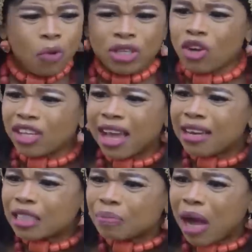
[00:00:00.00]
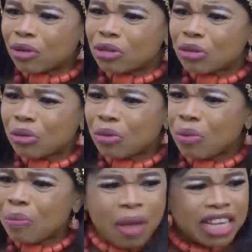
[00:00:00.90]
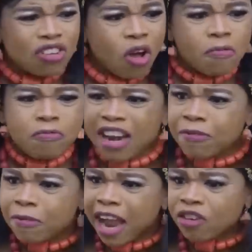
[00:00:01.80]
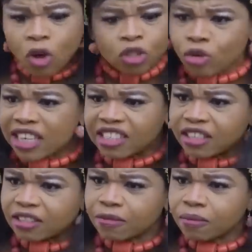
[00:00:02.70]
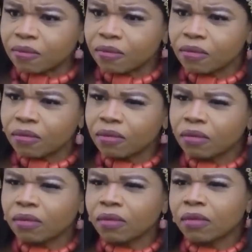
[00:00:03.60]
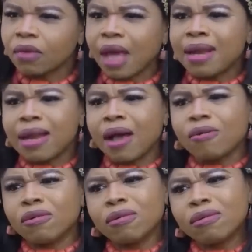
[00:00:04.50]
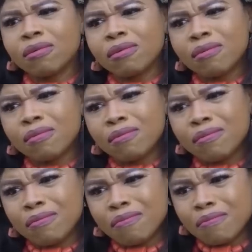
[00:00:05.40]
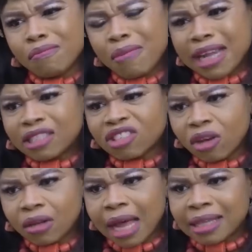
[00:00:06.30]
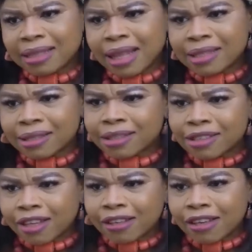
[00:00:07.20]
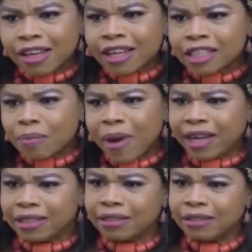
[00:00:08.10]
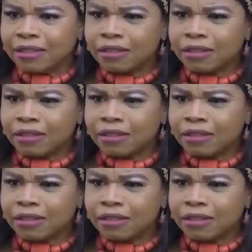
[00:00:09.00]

With your careless mouth, making unverified utterances. And now, my son has let it stick in his mind.